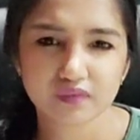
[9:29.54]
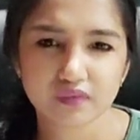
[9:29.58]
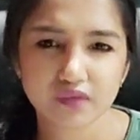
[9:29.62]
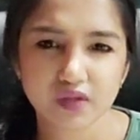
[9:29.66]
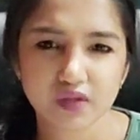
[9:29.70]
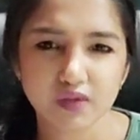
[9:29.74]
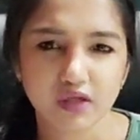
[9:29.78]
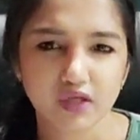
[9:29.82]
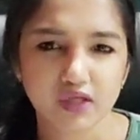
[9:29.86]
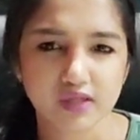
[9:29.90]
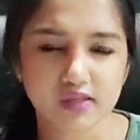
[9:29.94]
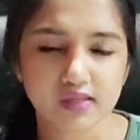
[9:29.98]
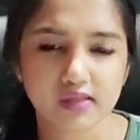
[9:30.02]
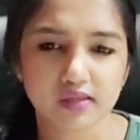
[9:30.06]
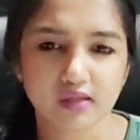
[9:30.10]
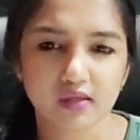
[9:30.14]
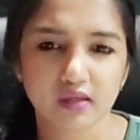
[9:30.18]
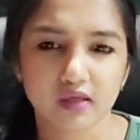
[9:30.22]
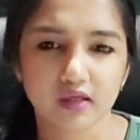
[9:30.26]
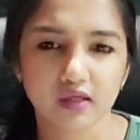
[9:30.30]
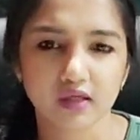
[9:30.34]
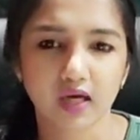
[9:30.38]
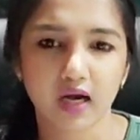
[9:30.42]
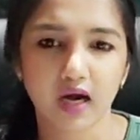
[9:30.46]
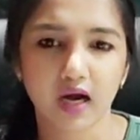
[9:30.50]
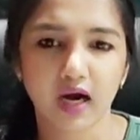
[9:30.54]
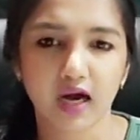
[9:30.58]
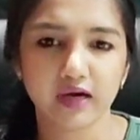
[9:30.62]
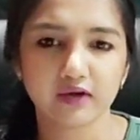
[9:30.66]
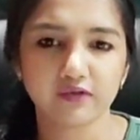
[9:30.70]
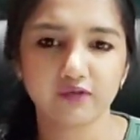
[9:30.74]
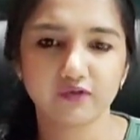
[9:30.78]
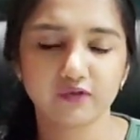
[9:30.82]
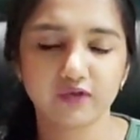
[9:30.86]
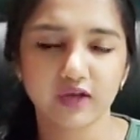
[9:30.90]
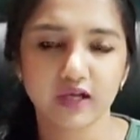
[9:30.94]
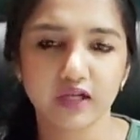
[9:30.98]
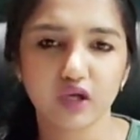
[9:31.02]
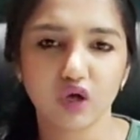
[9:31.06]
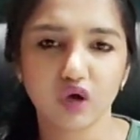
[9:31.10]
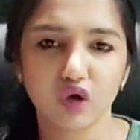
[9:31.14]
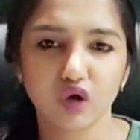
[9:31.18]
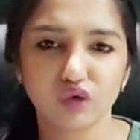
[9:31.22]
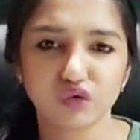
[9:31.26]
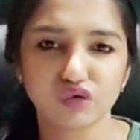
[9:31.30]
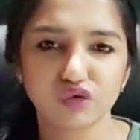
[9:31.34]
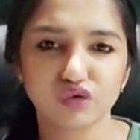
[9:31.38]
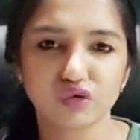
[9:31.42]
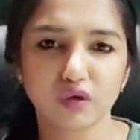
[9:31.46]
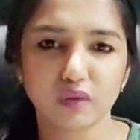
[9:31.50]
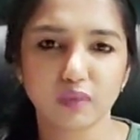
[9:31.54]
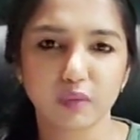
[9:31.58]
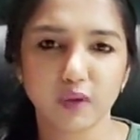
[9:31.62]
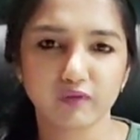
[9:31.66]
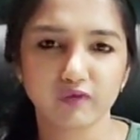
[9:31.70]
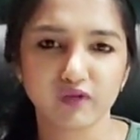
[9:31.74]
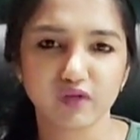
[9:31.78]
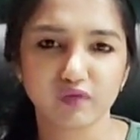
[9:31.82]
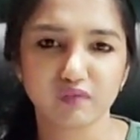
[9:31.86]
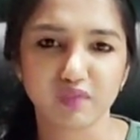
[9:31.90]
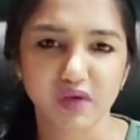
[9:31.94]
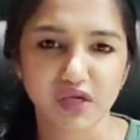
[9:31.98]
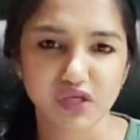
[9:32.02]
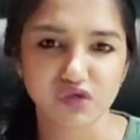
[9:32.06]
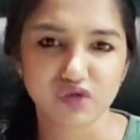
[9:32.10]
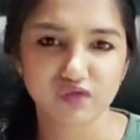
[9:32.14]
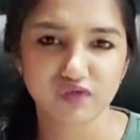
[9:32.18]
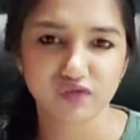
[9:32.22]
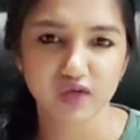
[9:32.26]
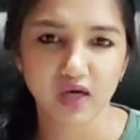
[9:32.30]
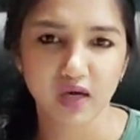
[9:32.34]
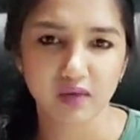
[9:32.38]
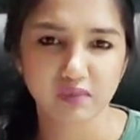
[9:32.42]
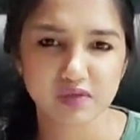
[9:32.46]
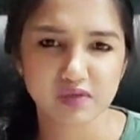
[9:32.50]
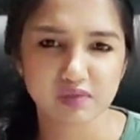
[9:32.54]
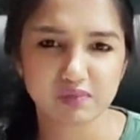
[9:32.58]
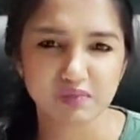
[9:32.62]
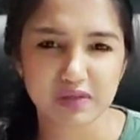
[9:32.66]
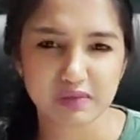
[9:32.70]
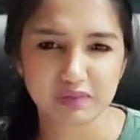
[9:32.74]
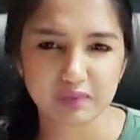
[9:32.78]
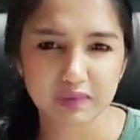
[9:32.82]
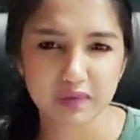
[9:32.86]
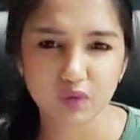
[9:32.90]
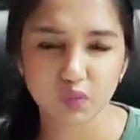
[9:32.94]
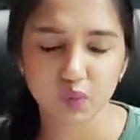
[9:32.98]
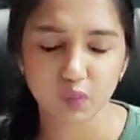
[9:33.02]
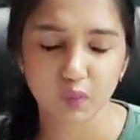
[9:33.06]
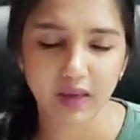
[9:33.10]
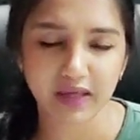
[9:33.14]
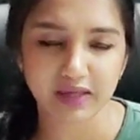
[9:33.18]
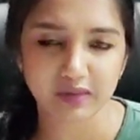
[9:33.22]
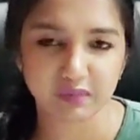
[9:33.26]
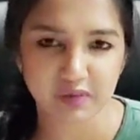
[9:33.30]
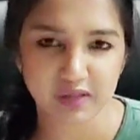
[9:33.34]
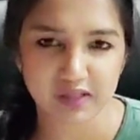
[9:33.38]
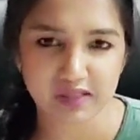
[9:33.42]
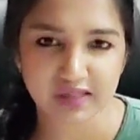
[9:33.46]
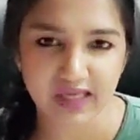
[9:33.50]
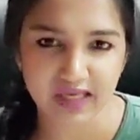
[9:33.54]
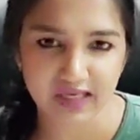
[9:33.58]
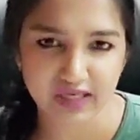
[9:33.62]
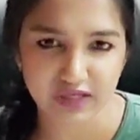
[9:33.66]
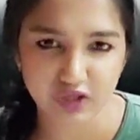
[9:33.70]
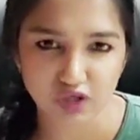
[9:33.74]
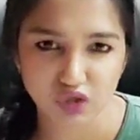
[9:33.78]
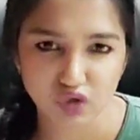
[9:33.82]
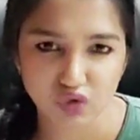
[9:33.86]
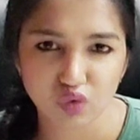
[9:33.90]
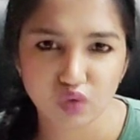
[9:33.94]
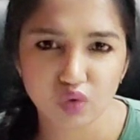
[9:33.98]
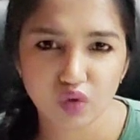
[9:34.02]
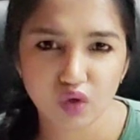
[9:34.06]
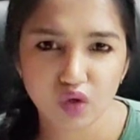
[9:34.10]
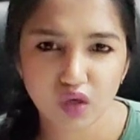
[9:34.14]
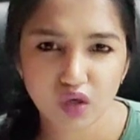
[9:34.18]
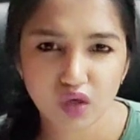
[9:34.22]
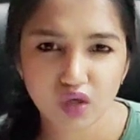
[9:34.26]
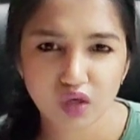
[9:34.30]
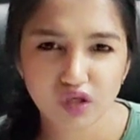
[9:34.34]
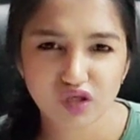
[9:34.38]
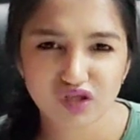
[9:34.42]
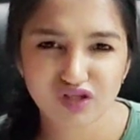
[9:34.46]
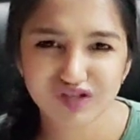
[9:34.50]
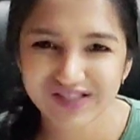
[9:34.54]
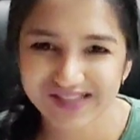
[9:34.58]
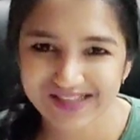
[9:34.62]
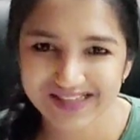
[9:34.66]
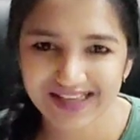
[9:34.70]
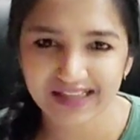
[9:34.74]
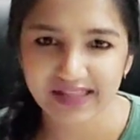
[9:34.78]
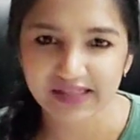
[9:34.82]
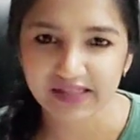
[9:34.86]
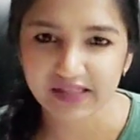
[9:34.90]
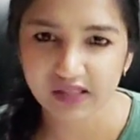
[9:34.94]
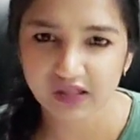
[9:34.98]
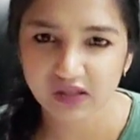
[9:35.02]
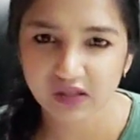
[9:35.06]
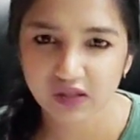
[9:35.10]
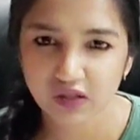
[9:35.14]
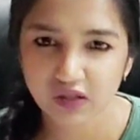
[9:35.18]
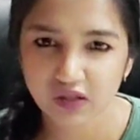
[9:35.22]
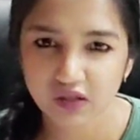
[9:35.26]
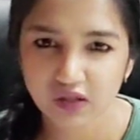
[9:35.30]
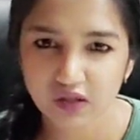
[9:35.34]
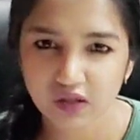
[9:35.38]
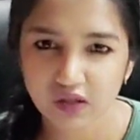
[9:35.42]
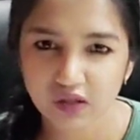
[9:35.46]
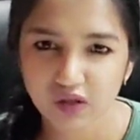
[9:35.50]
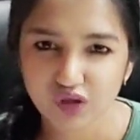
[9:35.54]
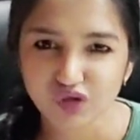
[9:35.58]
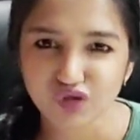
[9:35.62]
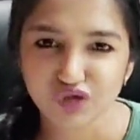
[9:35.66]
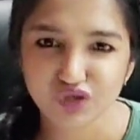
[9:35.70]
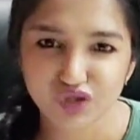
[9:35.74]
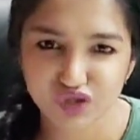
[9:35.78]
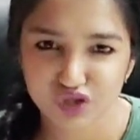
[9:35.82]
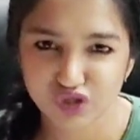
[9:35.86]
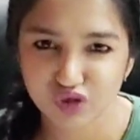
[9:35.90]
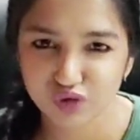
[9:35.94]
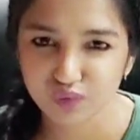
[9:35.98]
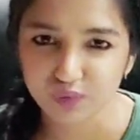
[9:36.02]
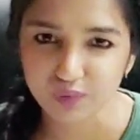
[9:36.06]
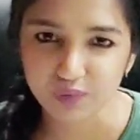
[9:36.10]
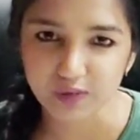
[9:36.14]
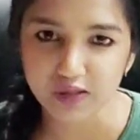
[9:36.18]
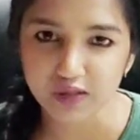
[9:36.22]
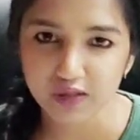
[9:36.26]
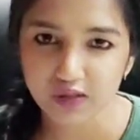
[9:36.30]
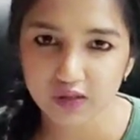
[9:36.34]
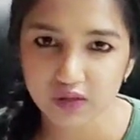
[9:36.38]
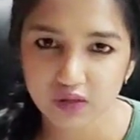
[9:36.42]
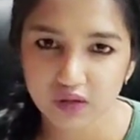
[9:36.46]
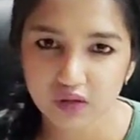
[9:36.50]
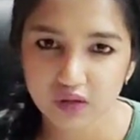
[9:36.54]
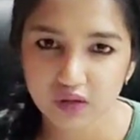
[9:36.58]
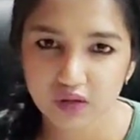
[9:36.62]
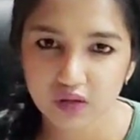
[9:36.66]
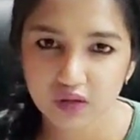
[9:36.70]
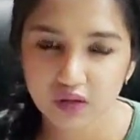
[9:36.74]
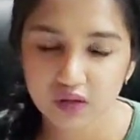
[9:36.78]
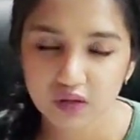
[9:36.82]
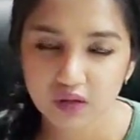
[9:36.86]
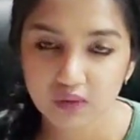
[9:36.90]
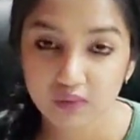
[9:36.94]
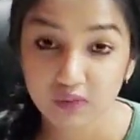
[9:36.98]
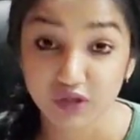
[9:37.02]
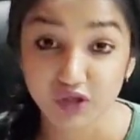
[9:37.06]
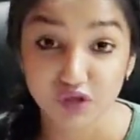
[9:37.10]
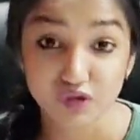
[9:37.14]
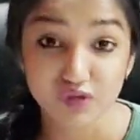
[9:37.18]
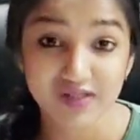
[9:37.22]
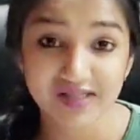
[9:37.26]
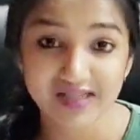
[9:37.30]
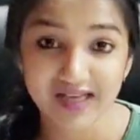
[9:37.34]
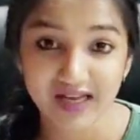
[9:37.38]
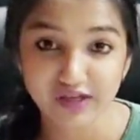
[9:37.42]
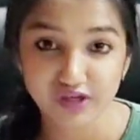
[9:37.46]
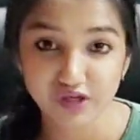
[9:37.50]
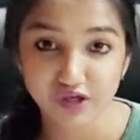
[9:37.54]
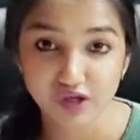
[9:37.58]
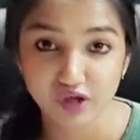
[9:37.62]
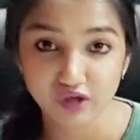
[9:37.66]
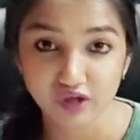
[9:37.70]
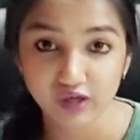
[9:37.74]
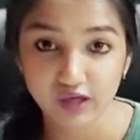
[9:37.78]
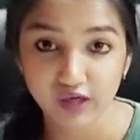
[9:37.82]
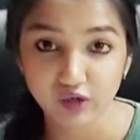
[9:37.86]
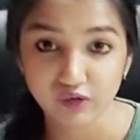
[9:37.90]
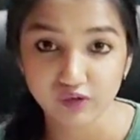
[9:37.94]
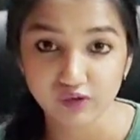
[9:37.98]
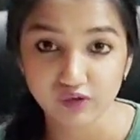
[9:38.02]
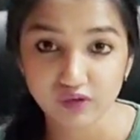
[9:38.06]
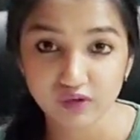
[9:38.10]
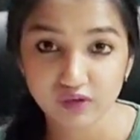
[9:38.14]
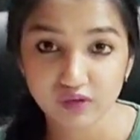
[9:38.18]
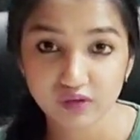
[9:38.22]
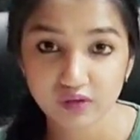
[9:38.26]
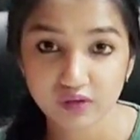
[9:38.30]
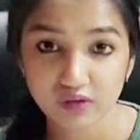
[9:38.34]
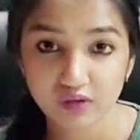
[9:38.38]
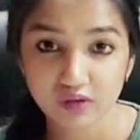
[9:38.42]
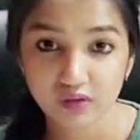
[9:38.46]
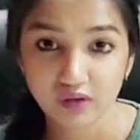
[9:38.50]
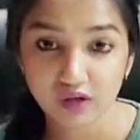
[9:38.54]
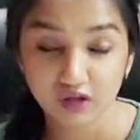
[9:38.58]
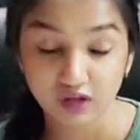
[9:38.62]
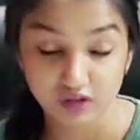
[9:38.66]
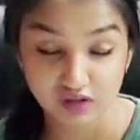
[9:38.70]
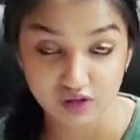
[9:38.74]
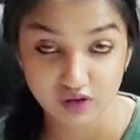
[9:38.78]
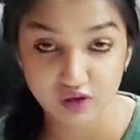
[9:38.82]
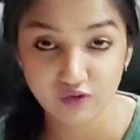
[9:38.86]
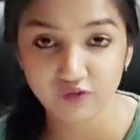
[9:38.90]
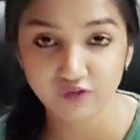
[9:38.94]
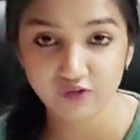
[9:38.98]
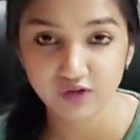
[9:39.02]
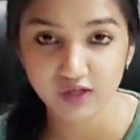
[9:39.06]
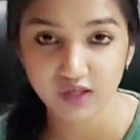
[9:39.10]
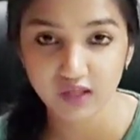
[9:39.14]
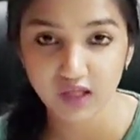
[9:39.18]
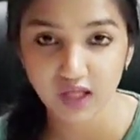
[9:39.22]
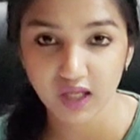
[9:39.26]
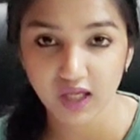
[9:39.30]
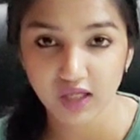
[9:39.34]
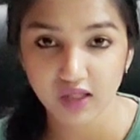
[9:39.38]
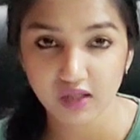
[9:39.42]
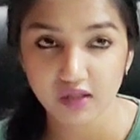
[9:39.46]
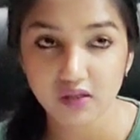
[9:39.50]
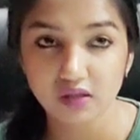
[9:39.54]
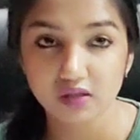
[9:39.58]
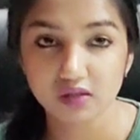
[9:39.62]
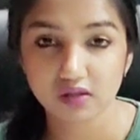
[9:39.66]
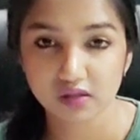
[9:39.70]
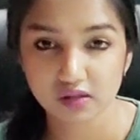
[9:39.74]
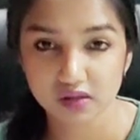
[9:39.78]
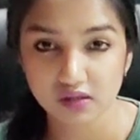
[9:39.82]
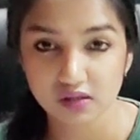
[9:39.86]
because the card fell on top of the Page of Cups. People might be telling you, you're silly, you're stupid. But you're standing your ground because you feel like this